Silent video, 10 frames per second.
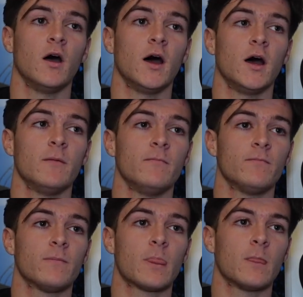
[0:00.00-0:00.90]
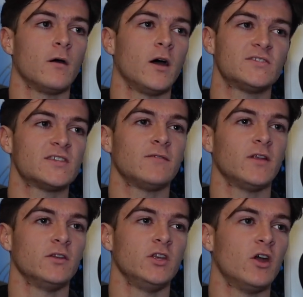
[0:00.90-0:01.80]
I saved
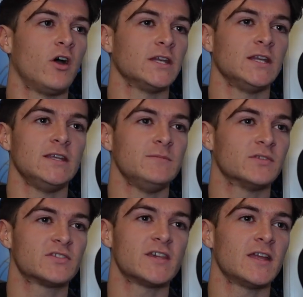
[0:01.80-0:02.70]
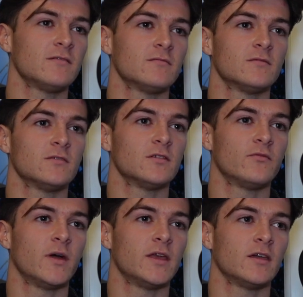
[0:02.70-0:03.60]
like 90%
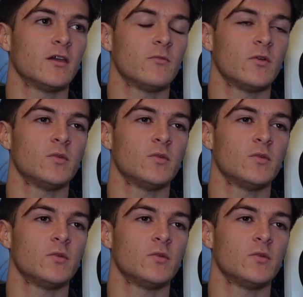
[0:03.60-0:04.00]
of my income.